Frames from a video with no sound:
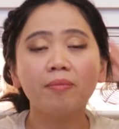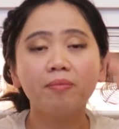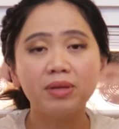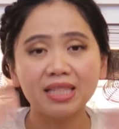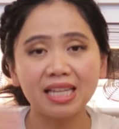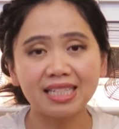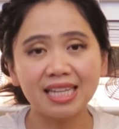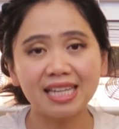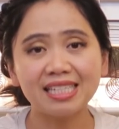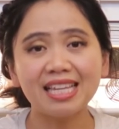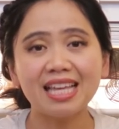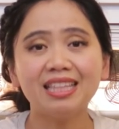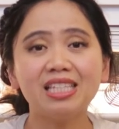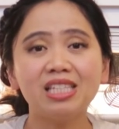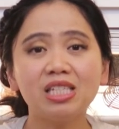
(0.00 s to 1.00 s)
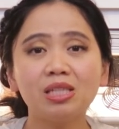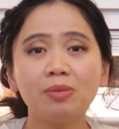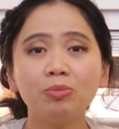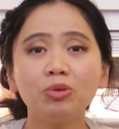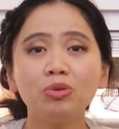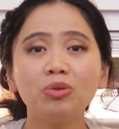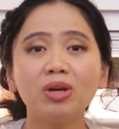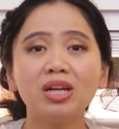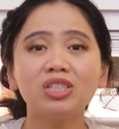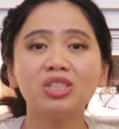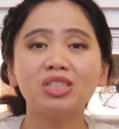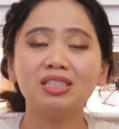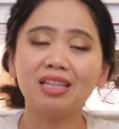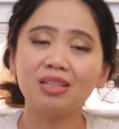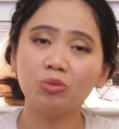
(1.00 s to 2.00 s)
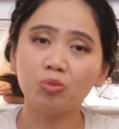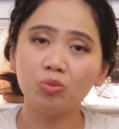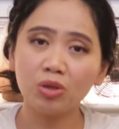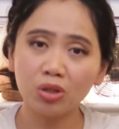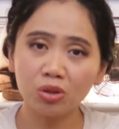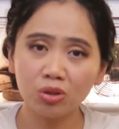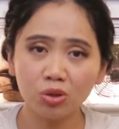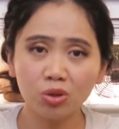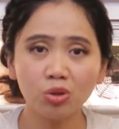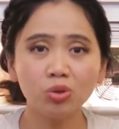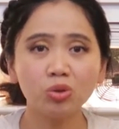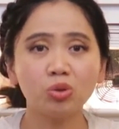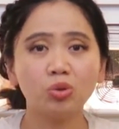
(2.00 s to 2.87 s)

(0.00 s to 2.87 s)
But as I said, this is the progression that we can do